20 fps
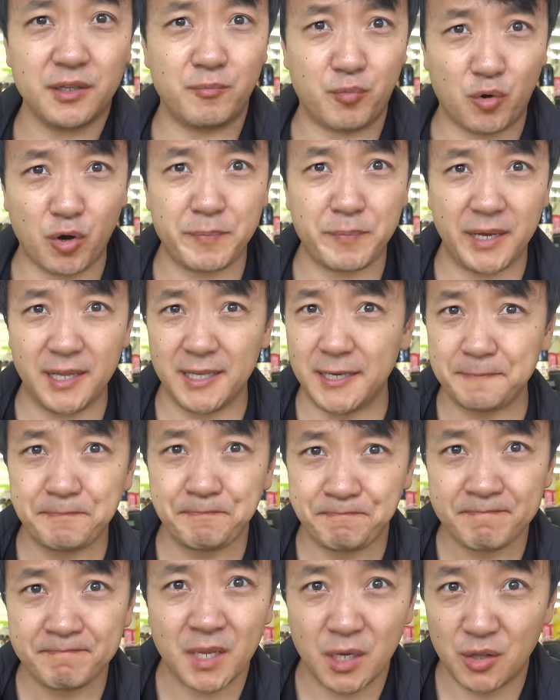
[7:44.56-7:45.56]
the pork belly
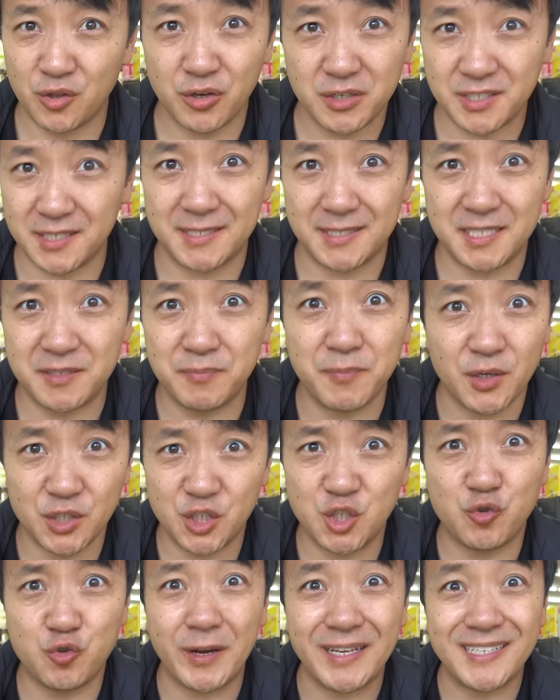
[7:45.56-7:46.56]
looks and
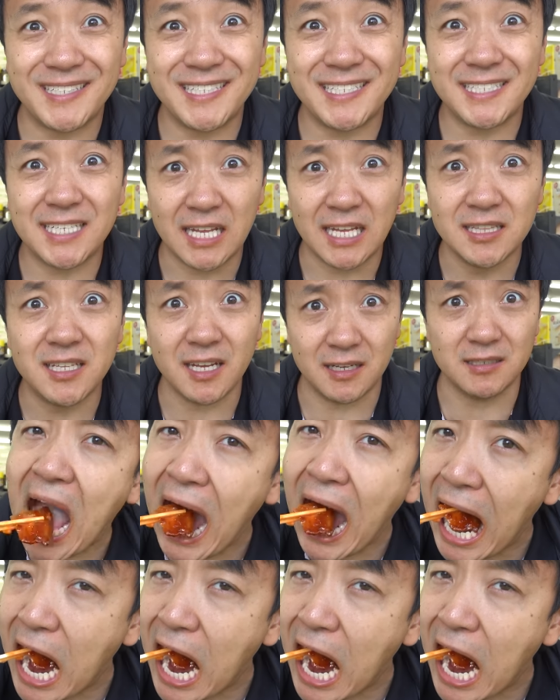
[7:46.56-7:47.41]
smells transcendent.